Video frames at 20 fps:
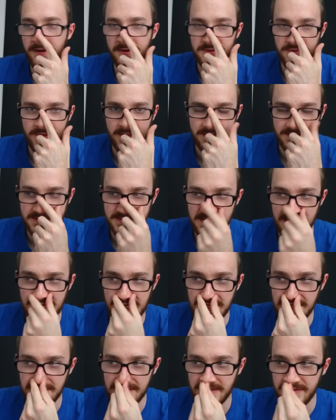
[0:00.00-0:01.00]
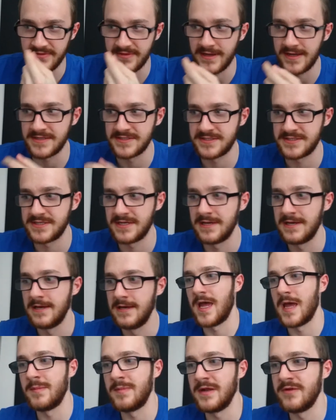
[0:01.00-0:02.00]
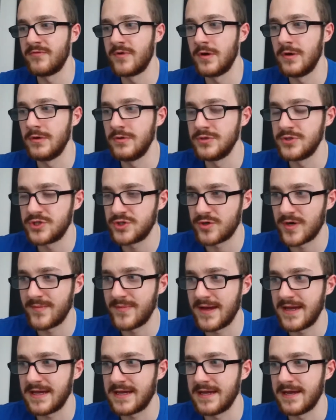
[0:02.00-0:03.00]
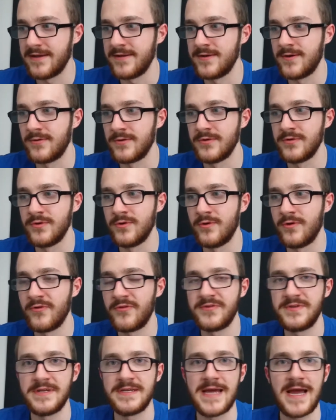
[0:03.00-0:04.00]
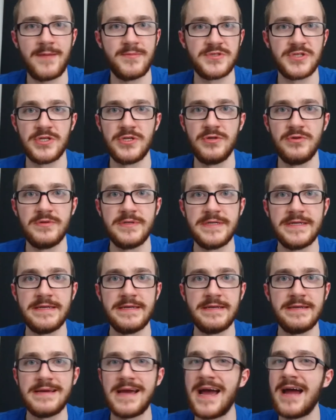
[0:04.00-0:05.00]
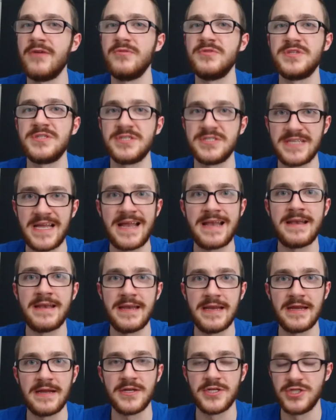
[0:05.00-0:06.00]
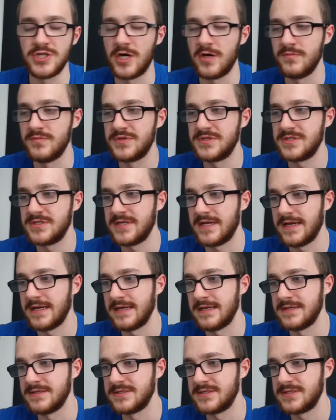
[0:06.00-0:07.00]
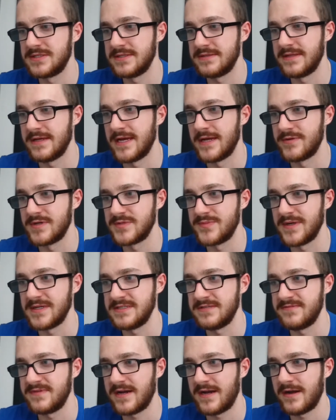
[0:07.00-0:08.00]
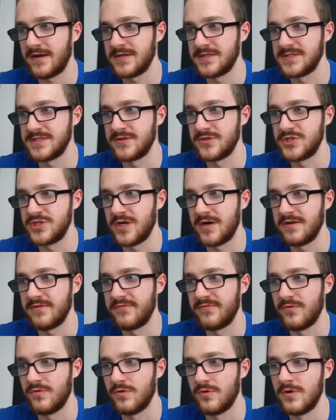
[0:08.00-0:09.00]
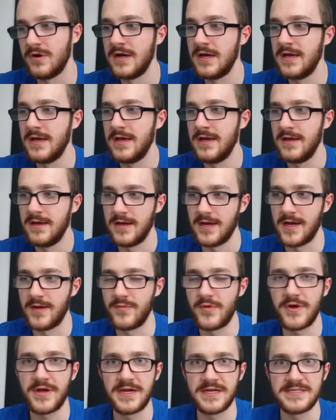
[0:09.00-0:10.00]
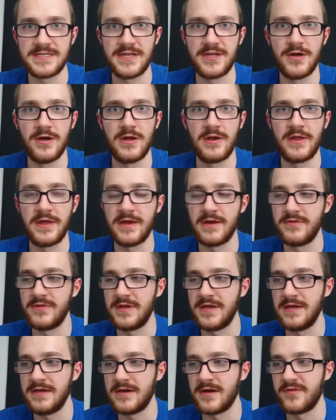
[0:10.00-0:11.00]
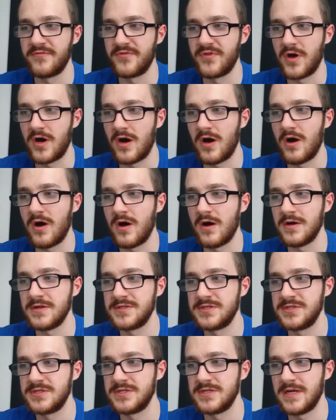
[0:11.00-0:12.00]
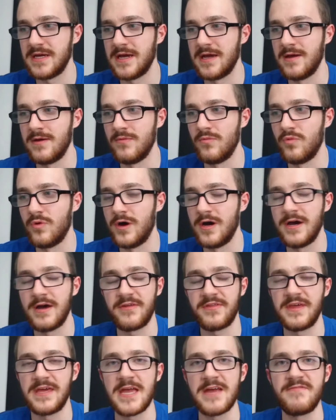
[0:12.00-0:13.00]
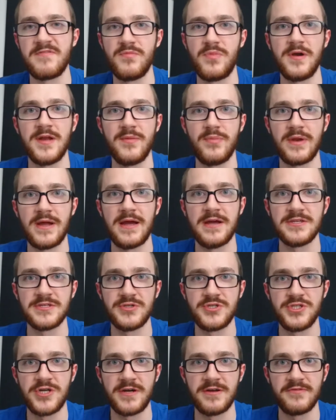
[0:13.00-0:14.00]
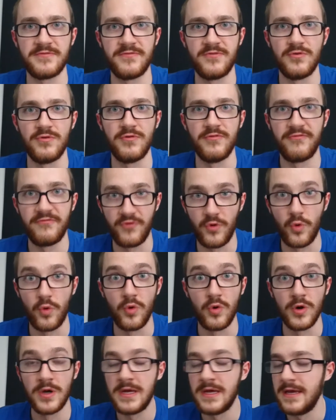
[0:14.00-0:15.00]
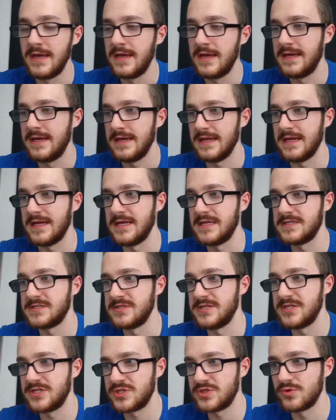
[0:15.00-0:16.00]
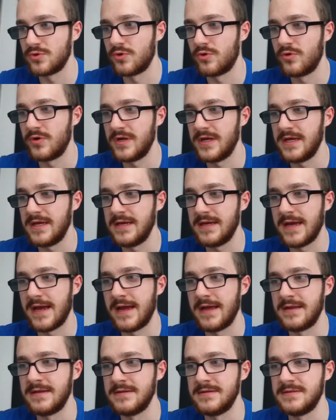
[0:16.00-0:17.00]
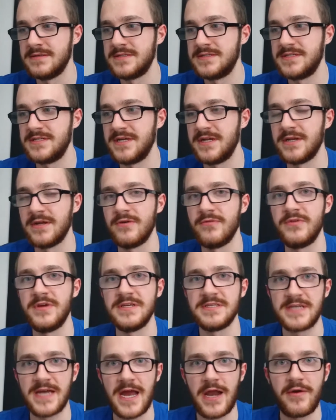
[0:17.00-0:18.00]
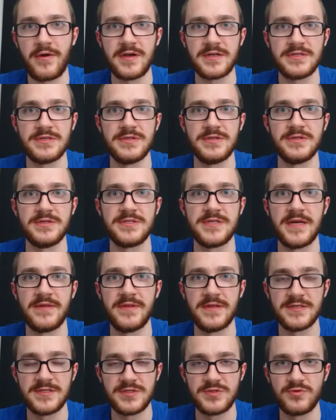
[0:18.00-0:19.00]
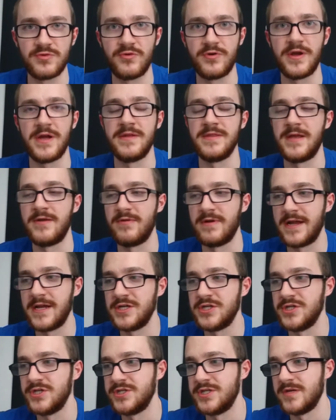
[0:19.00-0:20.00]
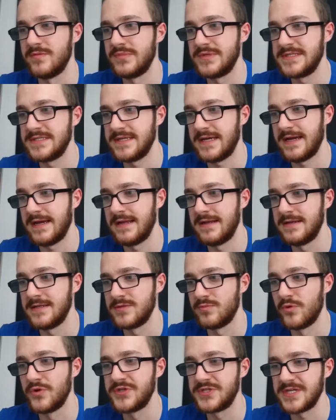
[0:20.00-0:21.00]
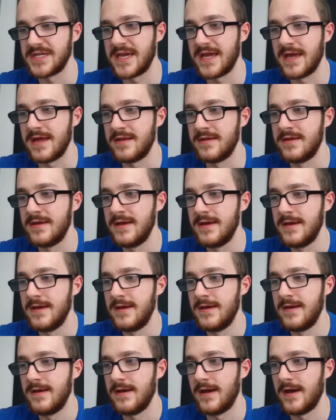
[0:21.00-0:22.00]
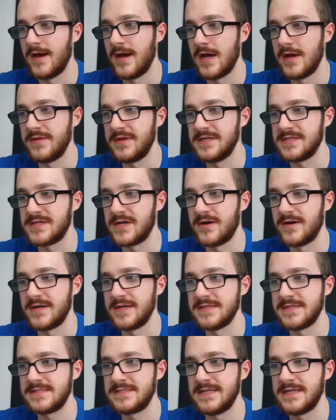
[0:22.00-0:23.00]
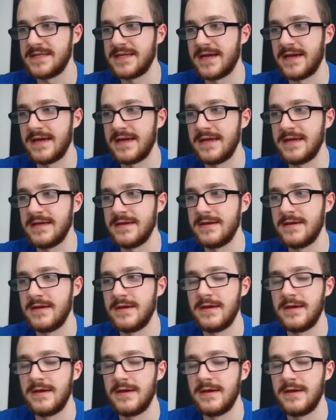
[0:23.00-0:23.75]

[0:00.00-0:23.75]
Now, it goes without saying that Emily Rose, Troy Baker, and Nolan North did absolutely outstanding jobs as their respective characters in Uncharted 4. Um, like I said earlier, the kind of the heart and what I think everybody plays Uncharted 4 for is the story and you know these characters and their story and their relationships. And once again, uh, these guys did a